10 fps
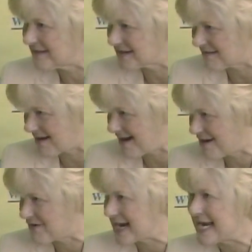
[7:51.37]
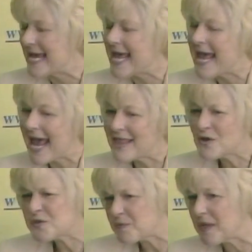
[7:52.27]
decline, right? And
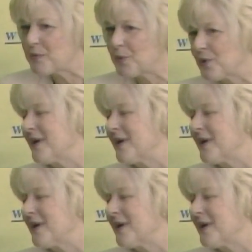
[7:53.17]
those people were